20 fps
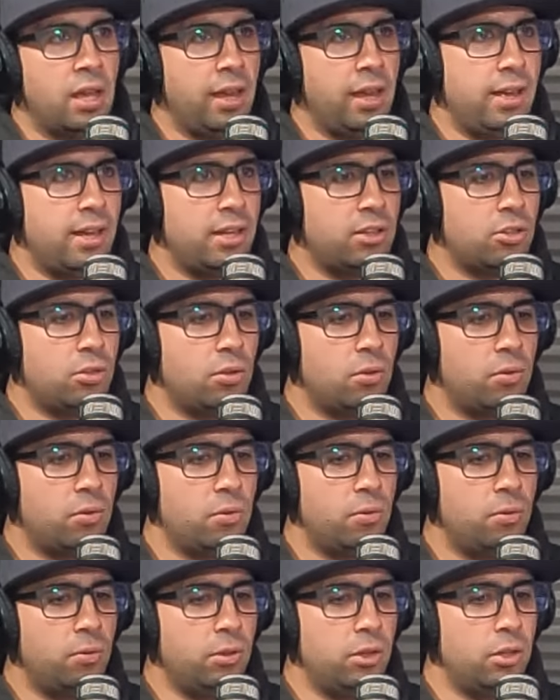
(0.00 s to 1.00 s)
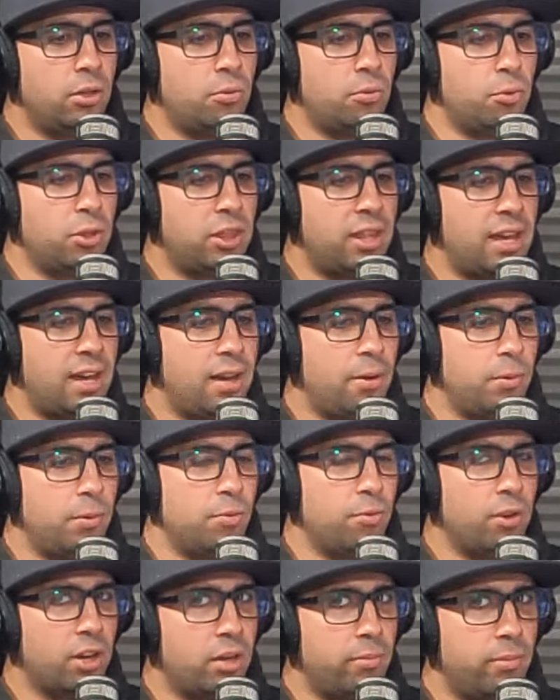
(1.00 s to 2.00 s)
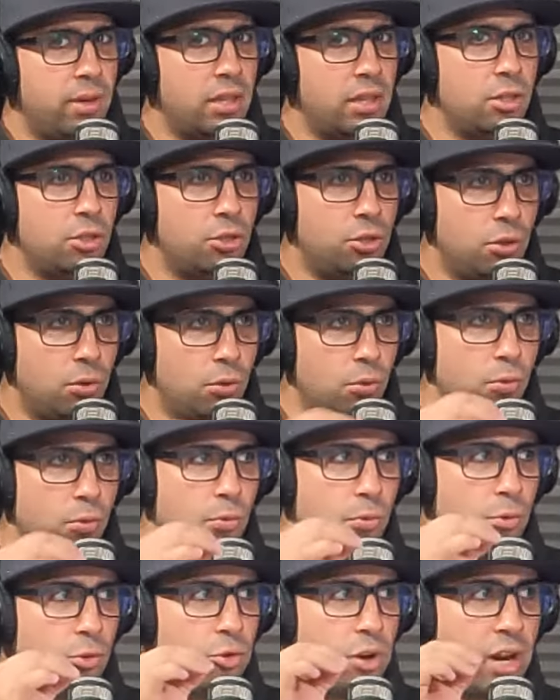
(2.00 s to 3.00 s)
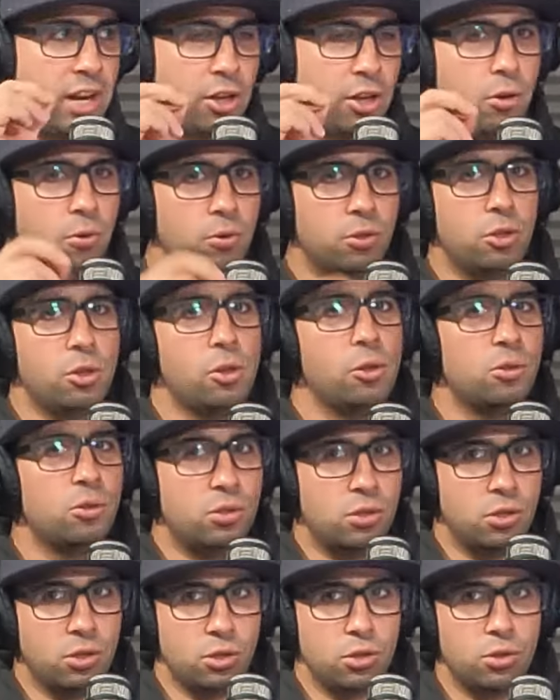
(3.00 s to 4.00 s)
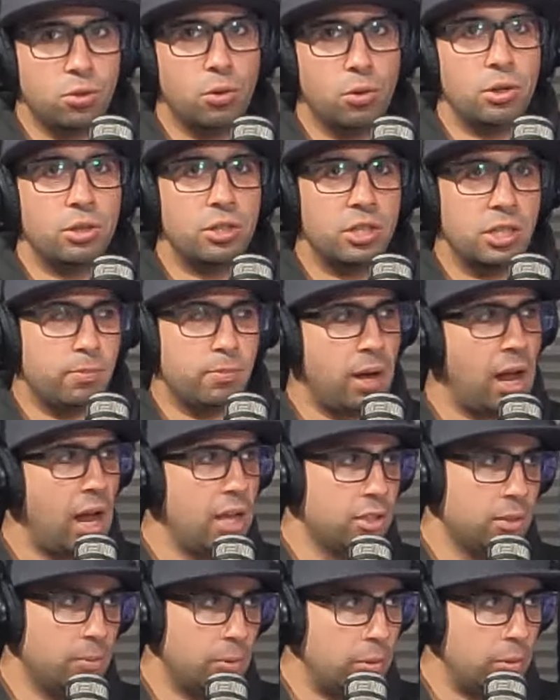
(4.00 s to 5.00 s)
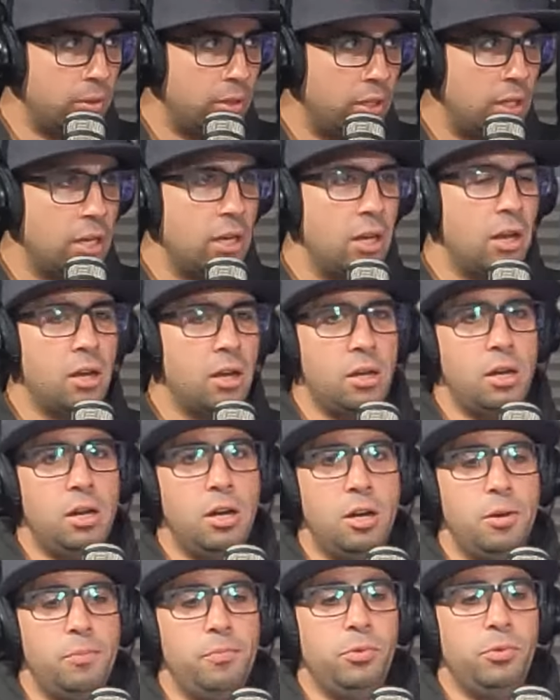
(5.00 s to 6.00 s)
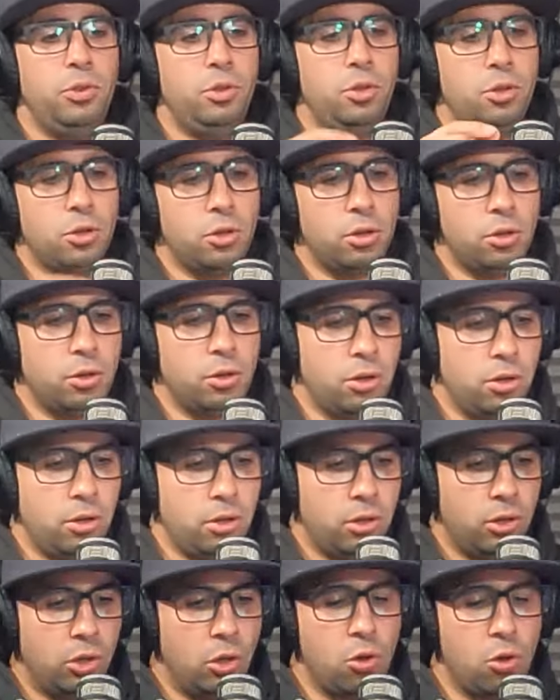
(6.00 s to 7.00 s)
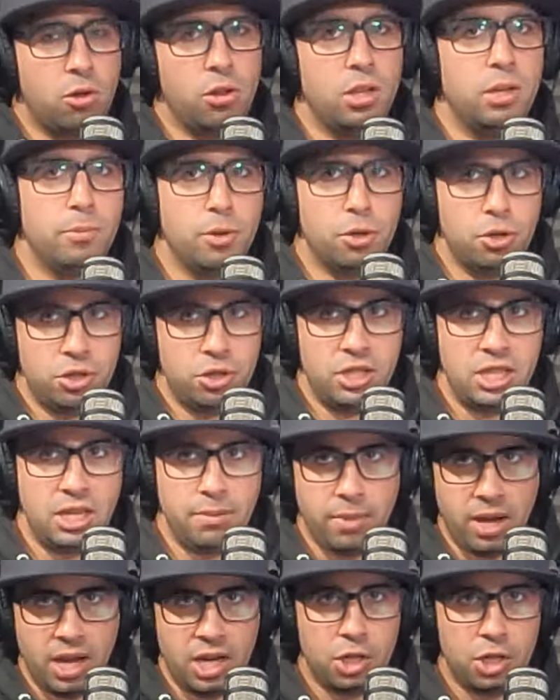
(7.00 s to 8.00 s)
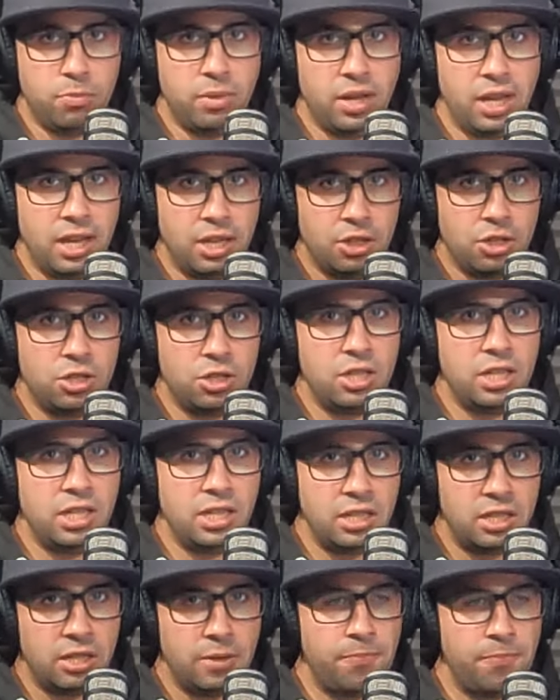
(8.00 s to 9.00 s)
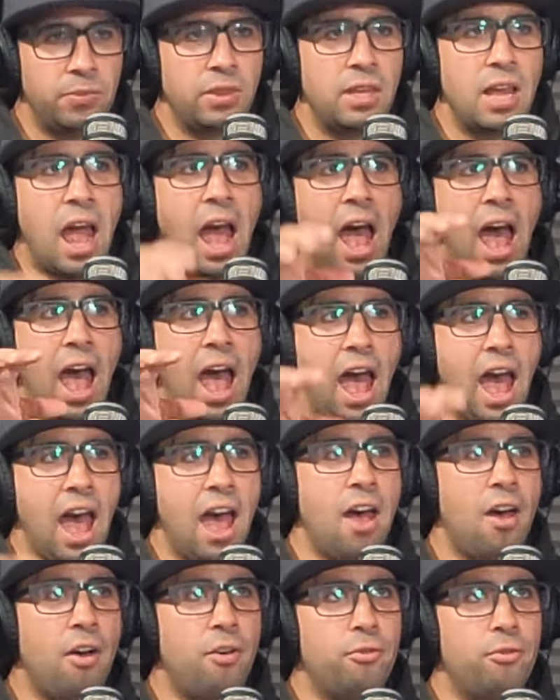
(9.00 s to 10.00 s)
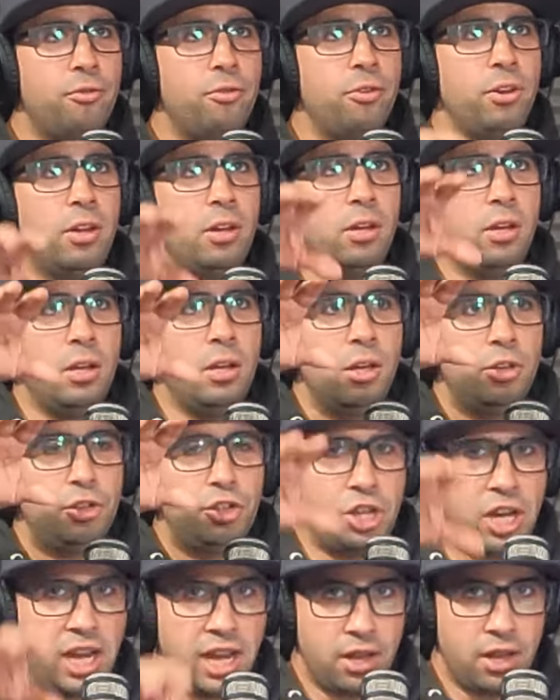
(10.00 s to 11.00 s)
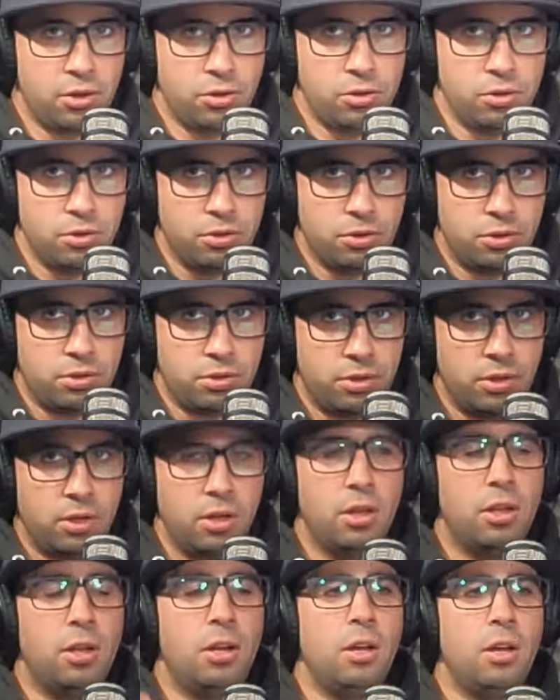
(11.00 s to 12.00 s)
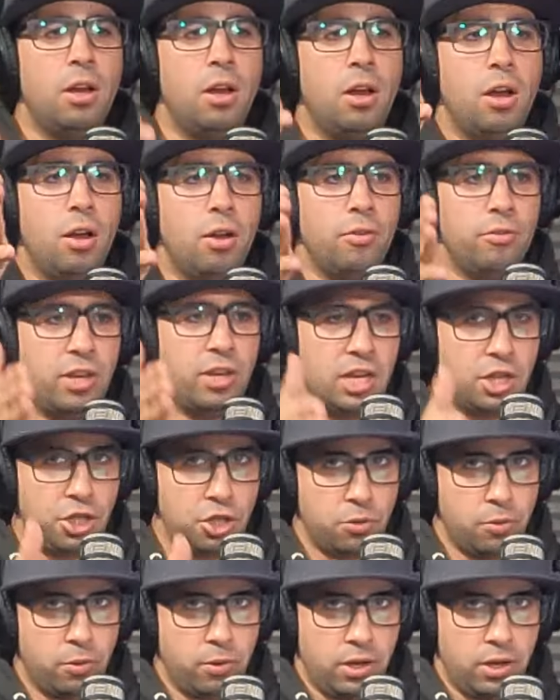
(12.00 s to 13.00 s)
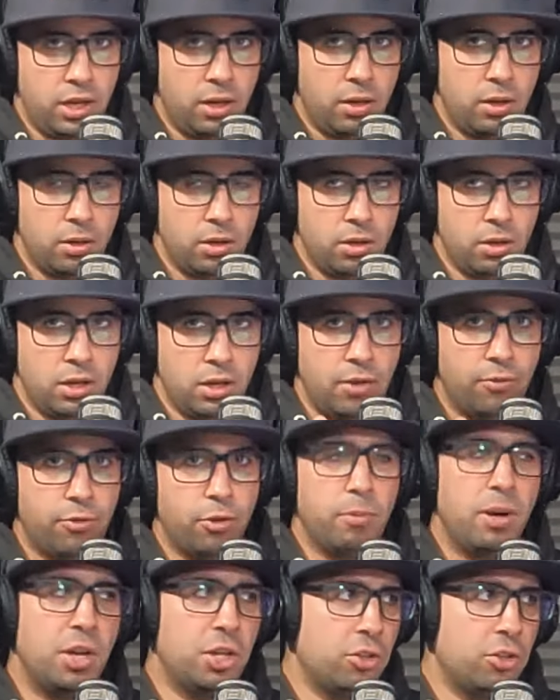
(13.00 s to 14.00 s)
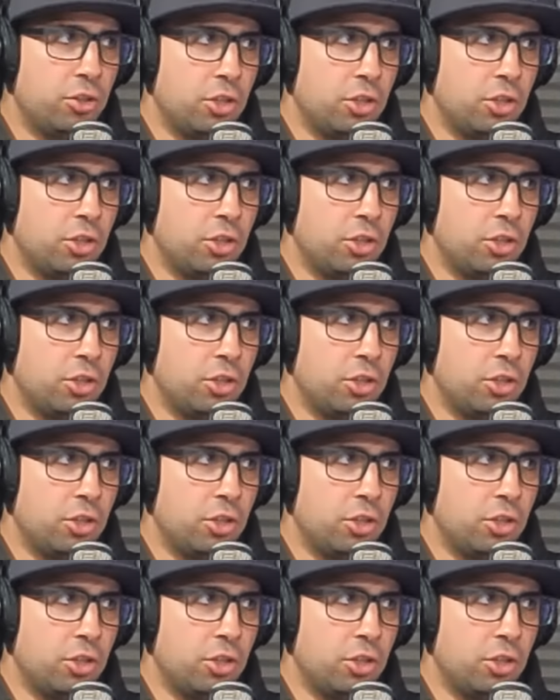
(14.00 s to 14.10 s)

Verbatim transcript: And so, you know, with that, we recommend that you try to go as close to the source as possible. Your local emergency management agencies have channels of issuing information